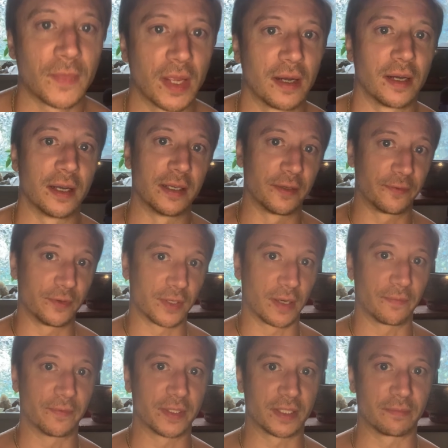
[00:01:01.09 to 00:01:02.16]
and if you
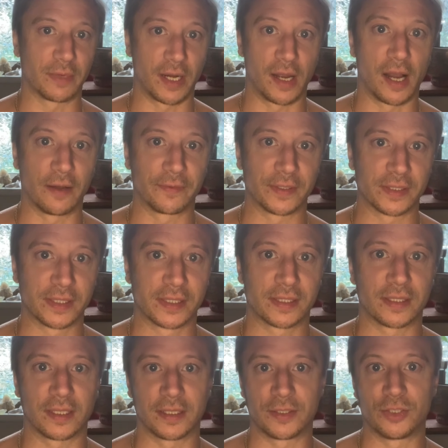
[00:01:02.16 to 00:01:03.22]
come visit my
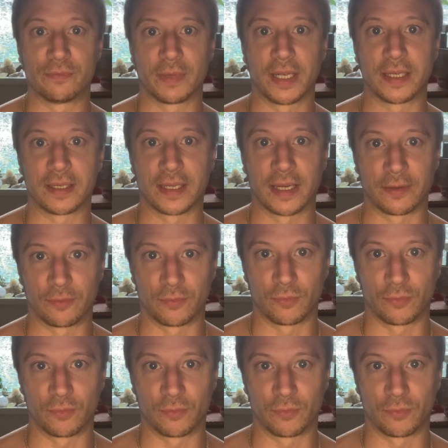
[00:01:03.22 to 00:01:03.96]
office, you might get